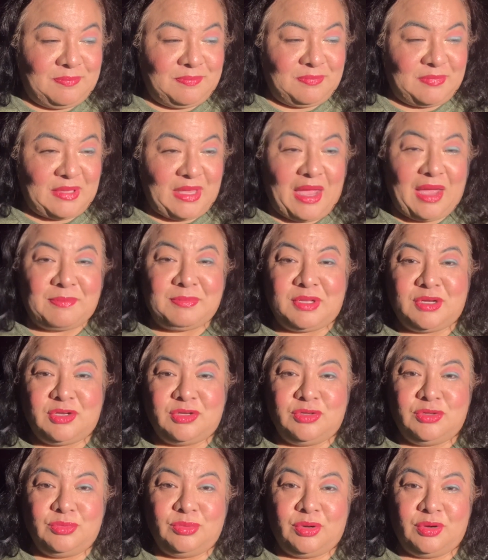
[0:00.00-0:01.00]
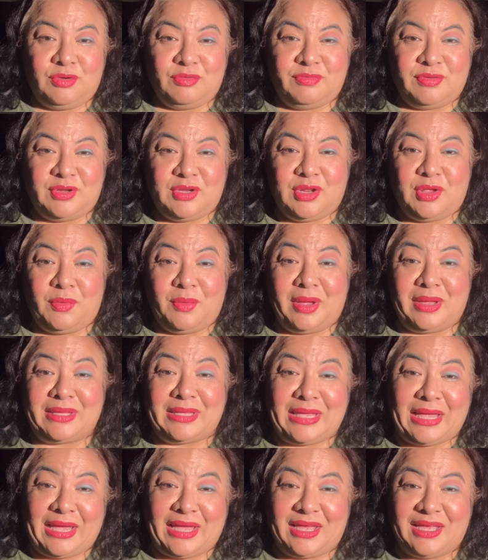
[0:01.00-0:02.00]
yeah, I'm gonna do her video
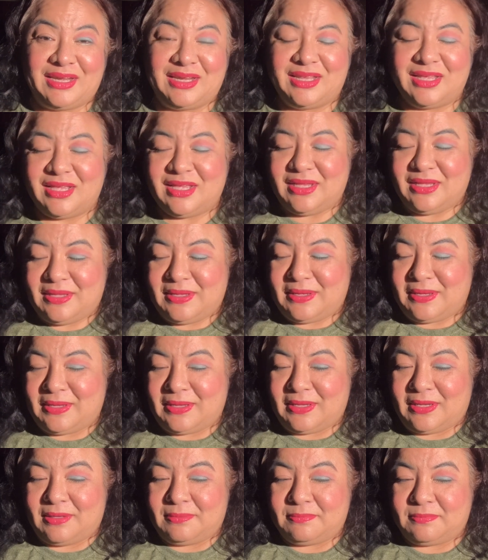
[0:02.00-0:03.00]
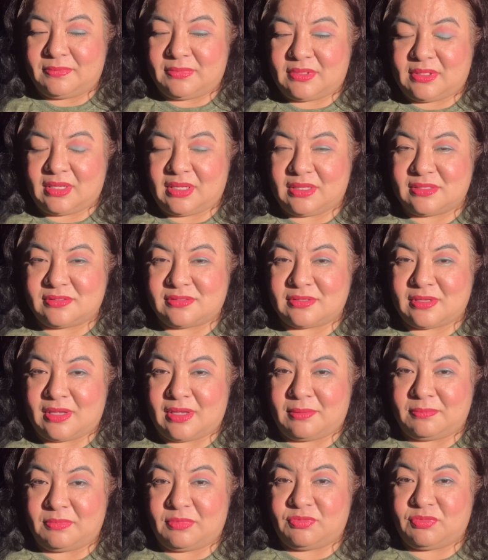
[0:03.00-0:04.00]
again because
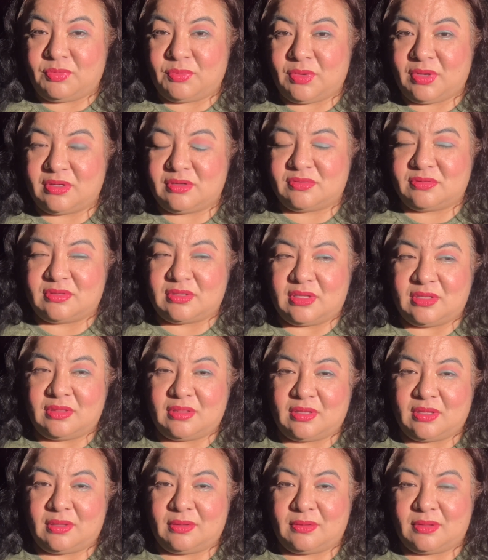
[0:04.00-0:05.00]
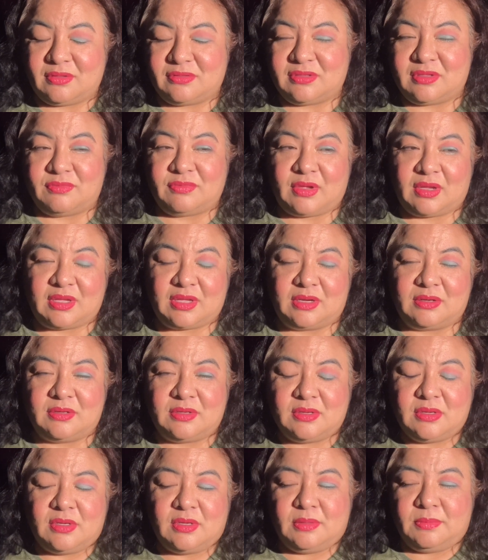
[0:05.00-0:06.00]
if you want to see I'll see if I can
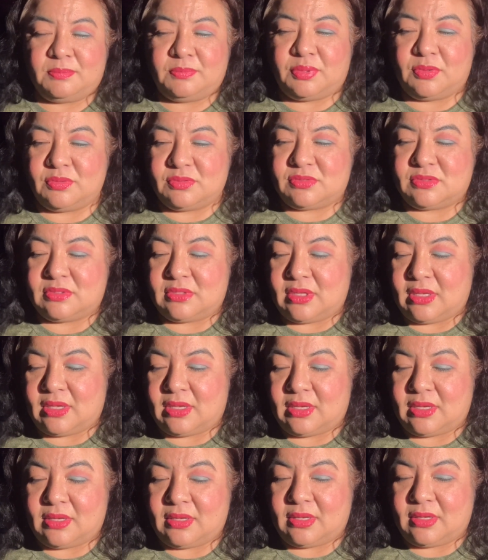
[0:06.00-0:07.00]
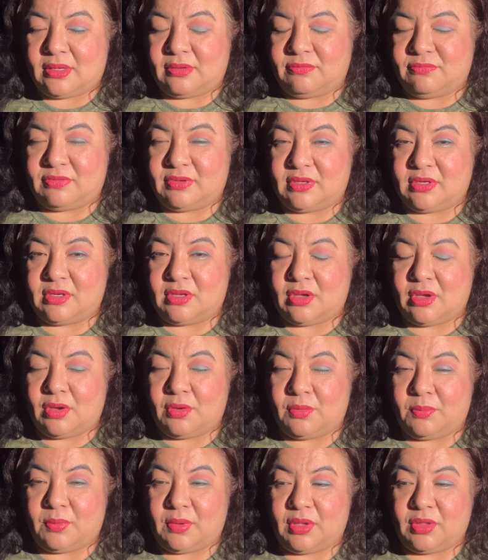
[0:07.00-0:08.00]
post the video
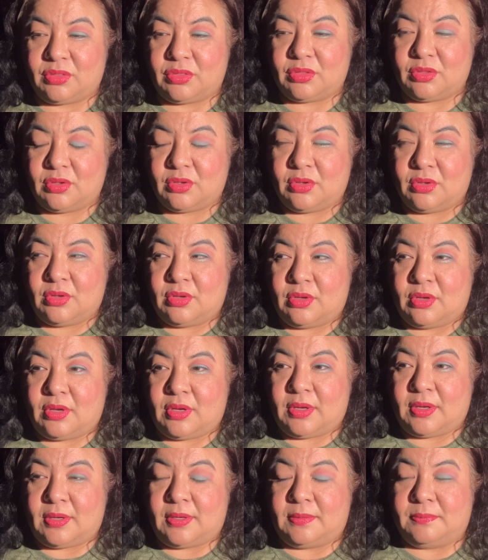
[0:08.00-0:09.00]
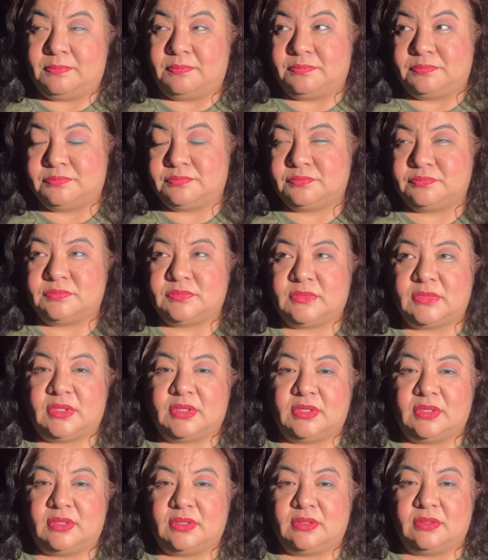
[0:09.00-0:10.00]
with
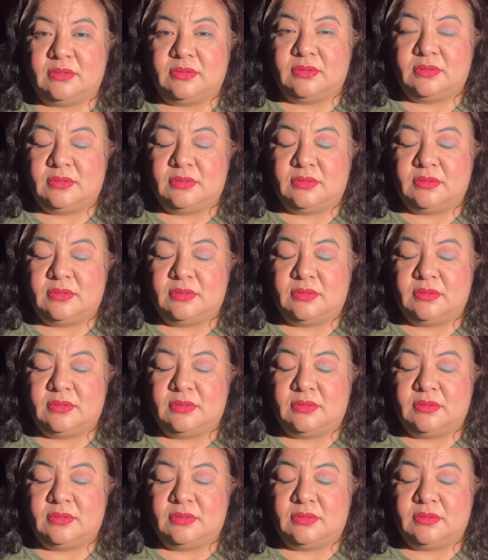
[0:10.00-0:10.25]
the